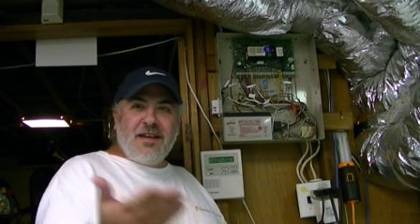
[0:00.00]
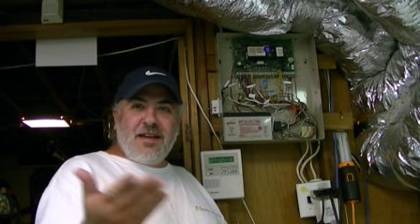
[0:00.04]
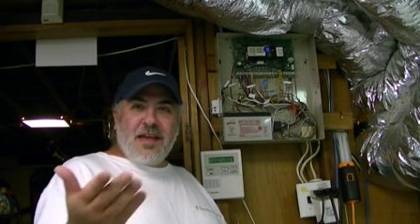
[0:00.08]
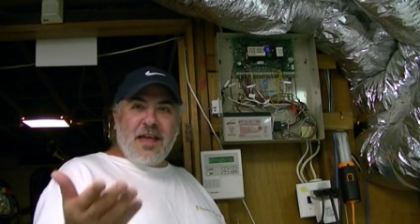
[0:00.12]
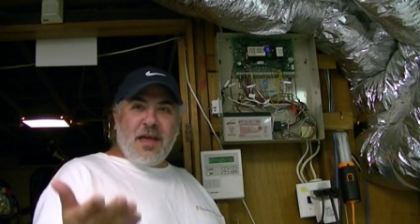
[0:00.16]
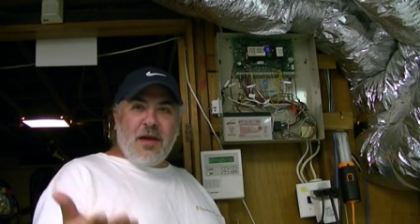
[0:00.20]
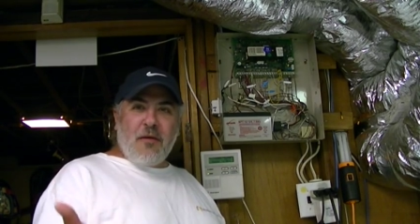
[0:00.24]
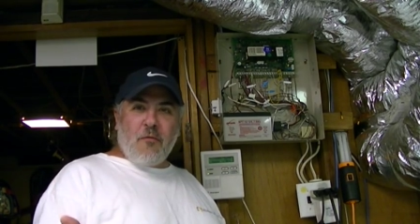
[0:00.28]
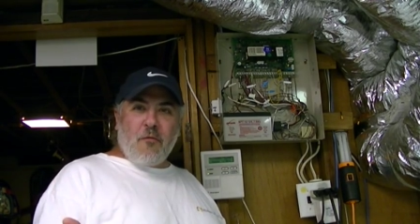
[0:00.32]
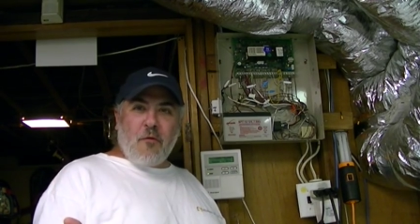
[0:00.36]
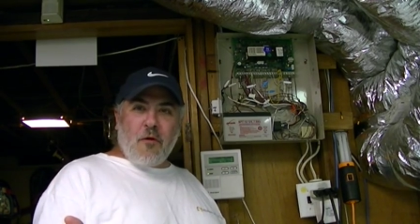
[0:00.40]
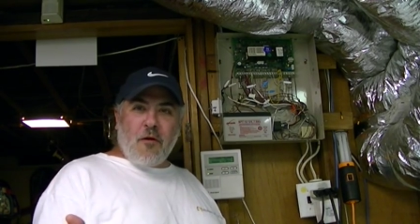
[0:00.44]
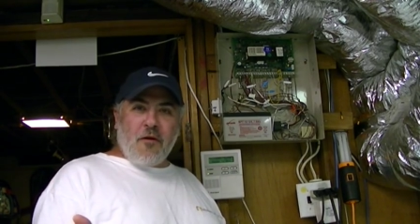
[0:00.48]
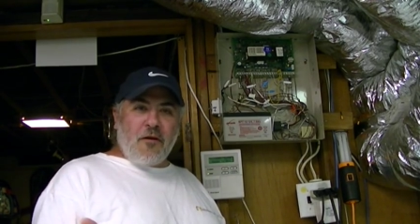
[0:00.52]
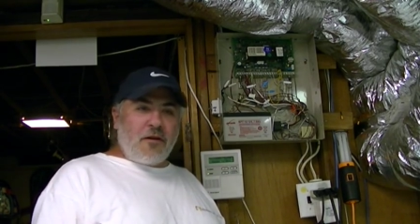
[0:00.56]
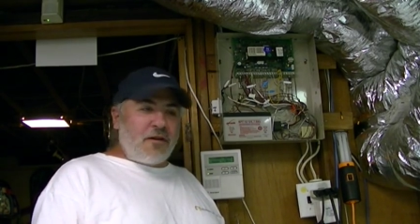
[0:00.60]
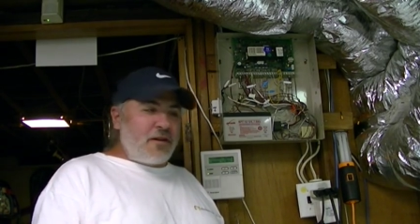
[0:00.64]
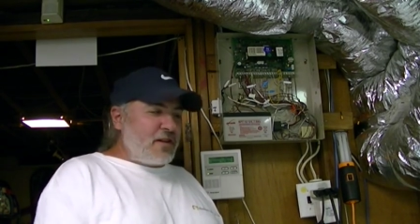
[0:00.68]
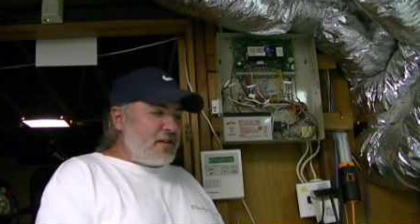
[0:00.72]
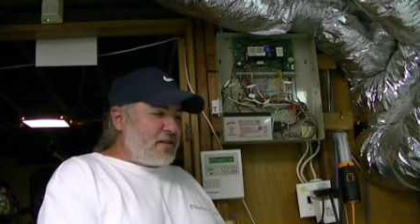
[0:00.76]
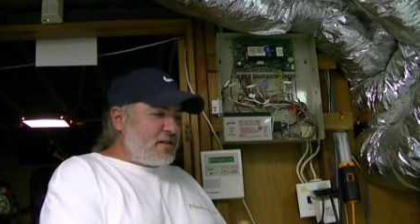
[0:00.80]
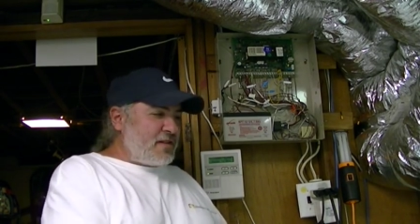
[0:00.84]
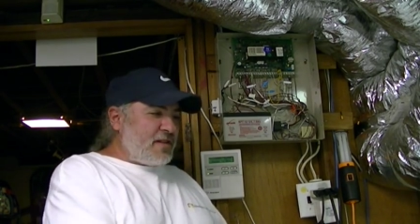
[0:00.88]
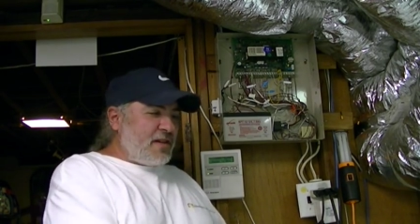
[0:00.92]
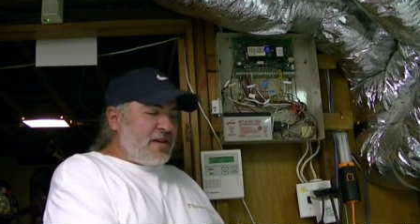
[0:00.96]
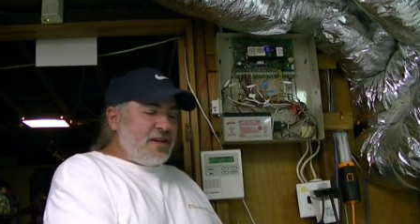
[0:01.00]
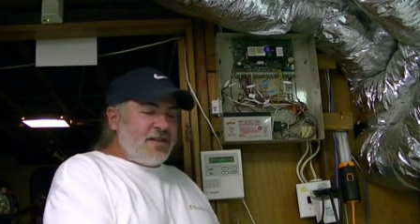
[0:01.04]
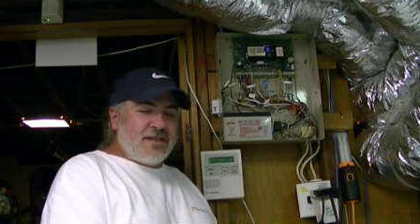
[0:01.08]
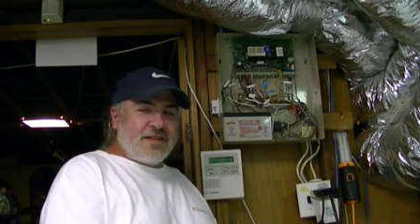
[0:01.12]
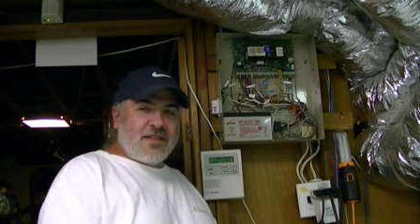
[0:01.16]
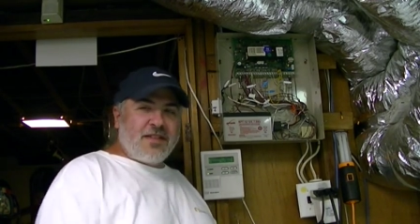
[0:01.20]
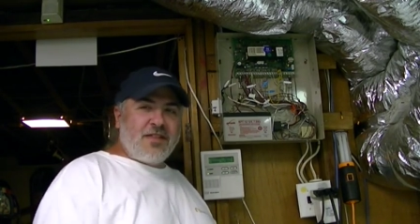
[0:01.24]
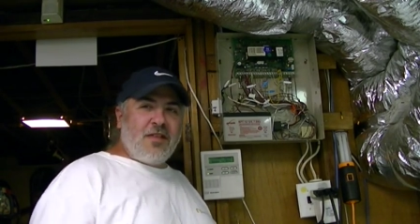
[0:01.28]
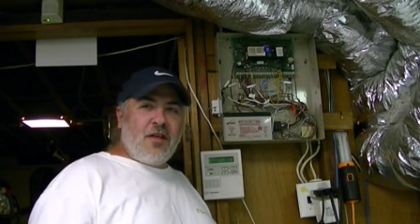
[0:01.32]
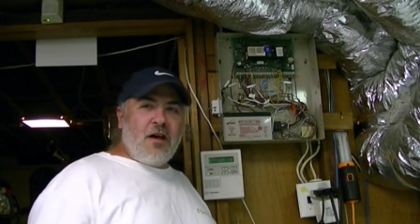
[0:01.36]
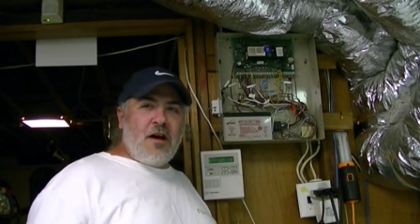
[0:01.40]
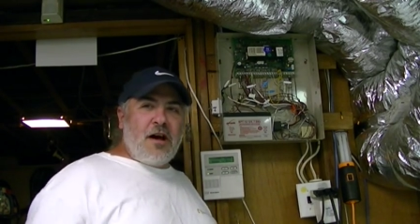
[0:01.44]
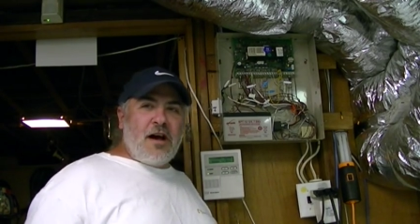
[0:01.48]
It worked. It seized the
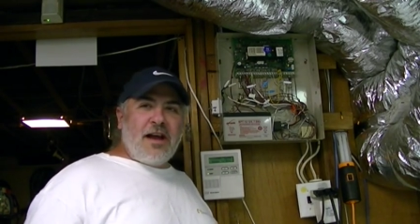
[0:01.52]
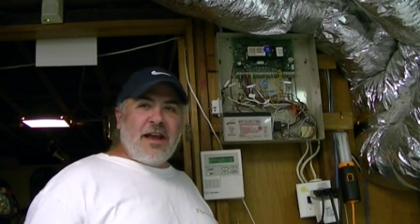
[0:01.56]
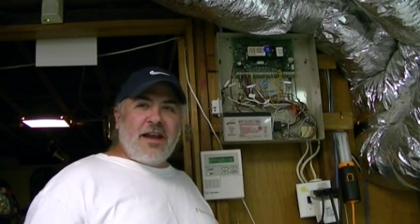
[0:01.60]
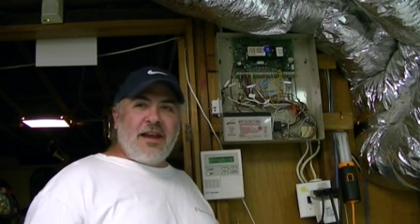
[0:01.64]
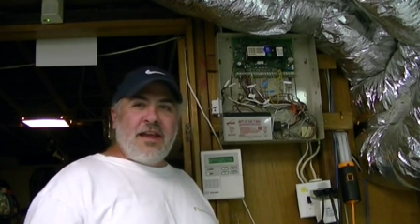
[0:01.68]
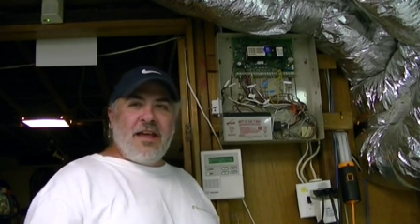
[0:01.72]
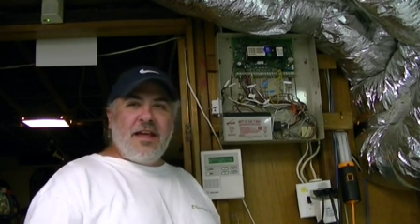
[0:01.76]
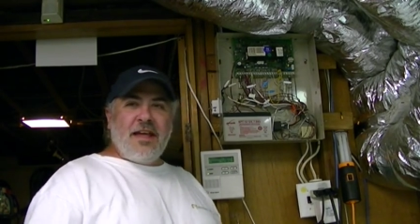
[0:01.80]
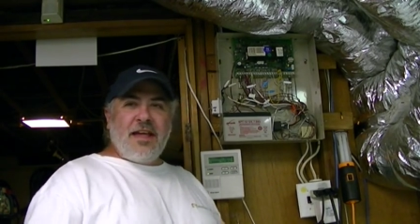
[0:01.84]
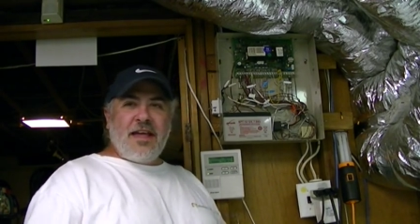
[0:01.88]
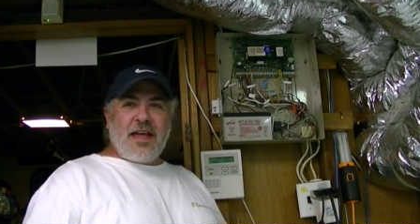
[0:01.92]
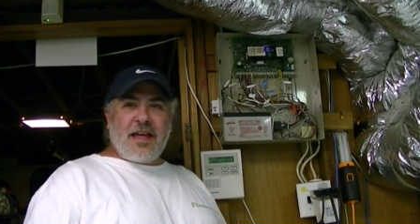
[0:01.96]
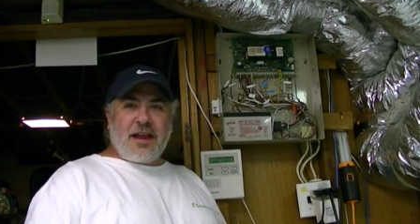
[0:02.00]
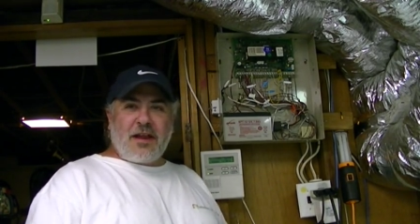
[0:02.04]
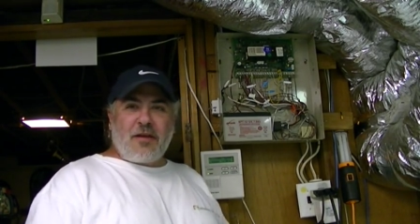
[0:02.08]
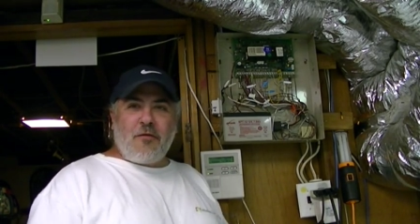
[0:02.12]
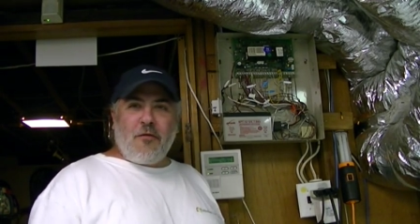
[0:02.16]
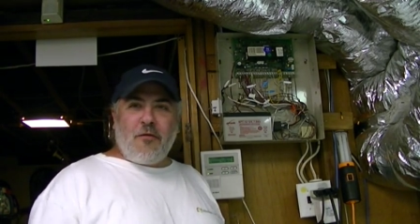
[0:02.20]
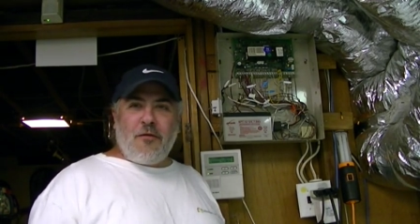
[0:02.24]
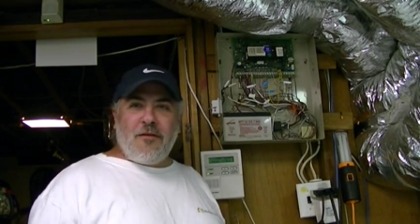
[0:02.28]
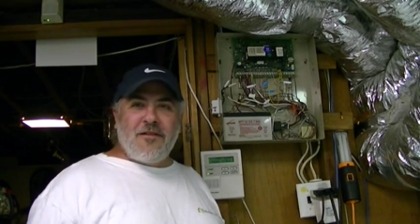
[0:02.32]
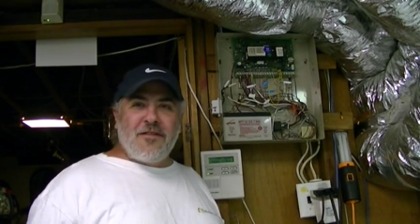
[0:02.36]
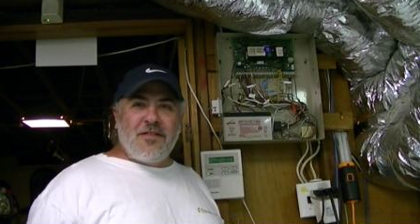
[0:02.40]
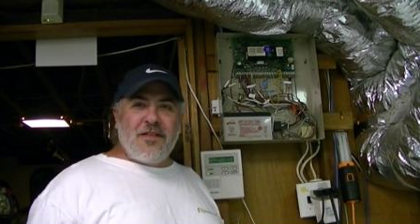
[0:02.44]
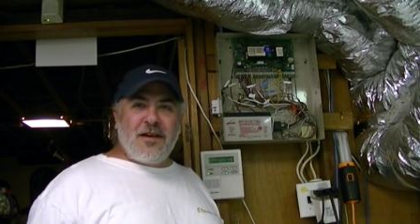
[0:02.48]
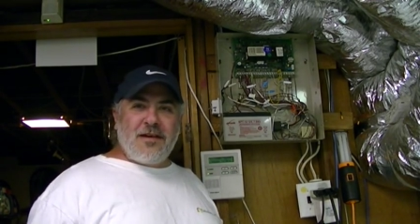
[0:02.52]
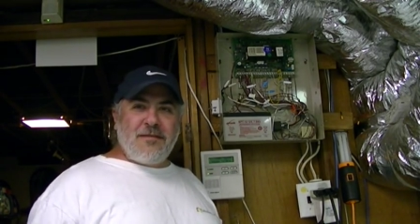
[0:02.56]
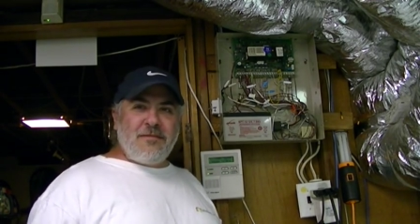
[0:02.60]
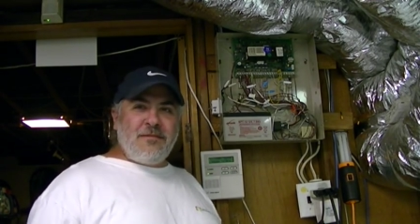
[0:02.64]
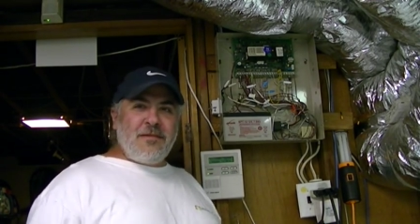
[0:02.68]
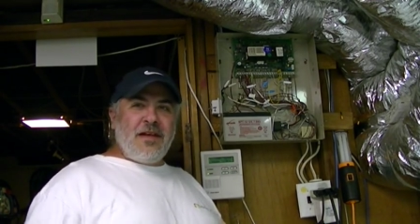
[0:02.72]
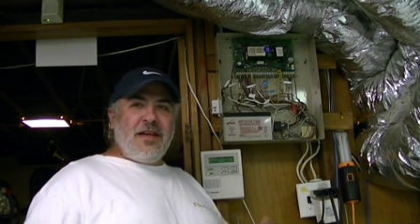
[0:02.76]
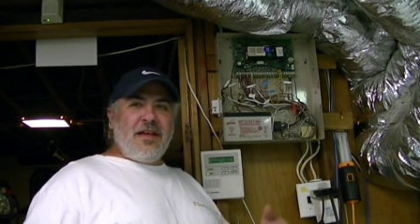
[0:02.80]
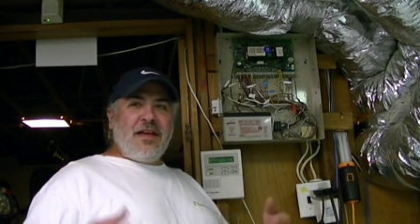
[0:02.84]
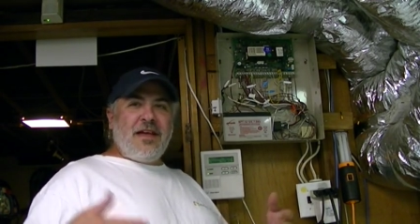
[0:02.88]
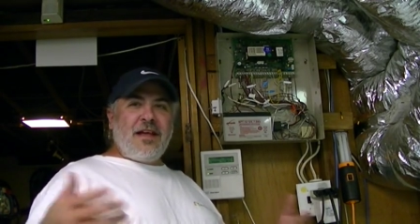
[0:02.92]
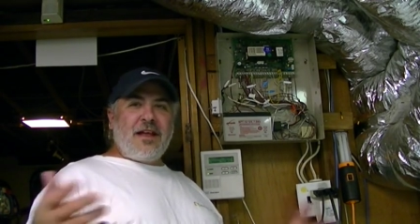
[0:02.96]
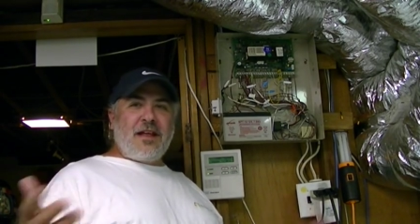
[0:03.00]
line. It called them.
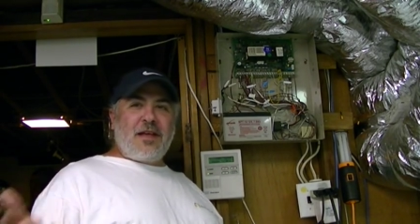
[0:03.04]
It